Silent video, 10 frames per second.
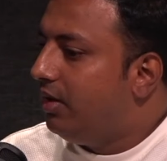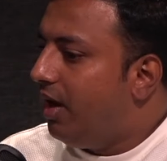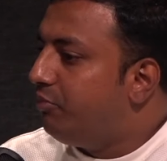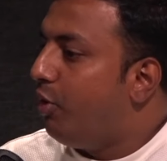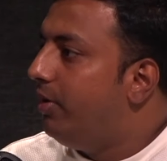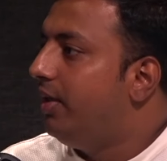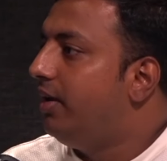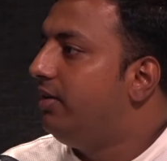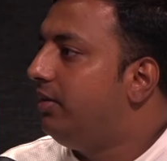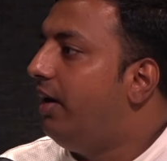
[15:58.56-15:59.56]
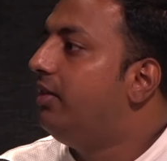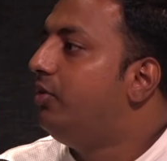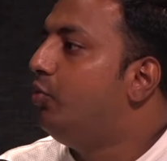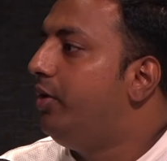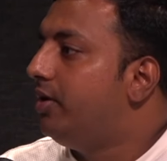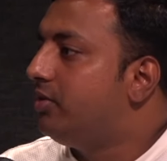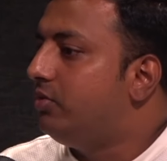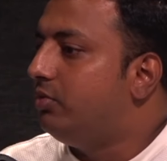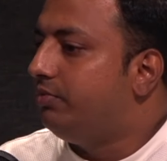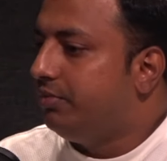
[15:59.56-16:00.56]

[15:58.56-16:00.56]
and probably then another 2 years to